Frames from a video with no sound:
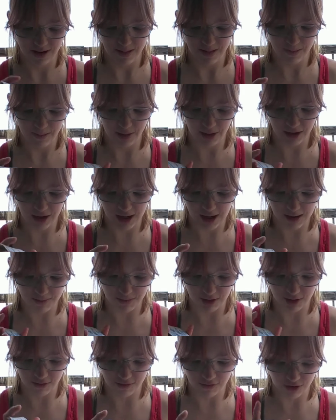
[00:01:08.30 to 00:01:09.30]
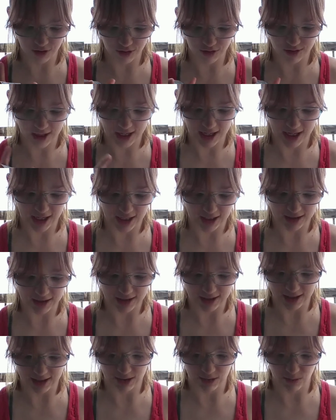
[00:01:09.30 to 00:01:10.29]
building up new
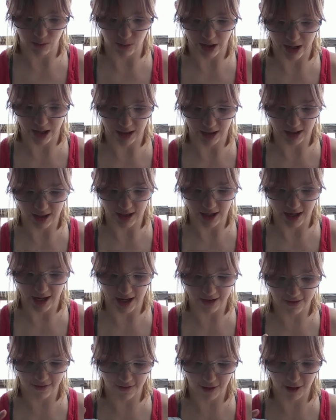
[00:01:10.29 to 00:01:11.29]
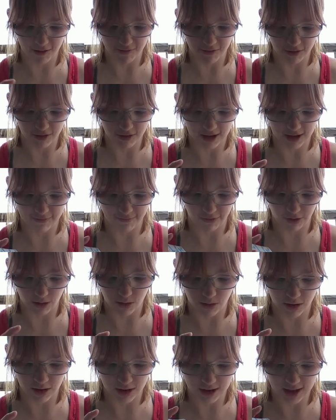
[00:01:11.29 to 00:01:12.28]
routines as well. I had a great routine for
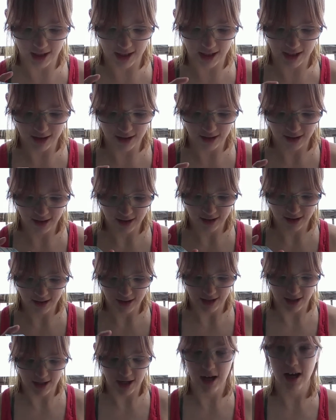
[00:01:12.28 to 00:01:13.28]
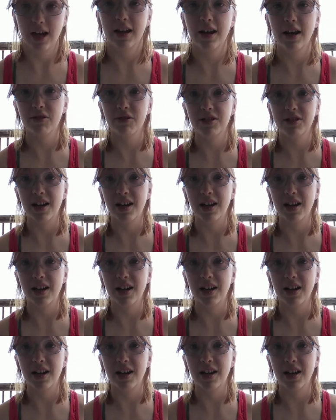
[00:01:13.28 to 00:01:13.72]
quarantine, and now it's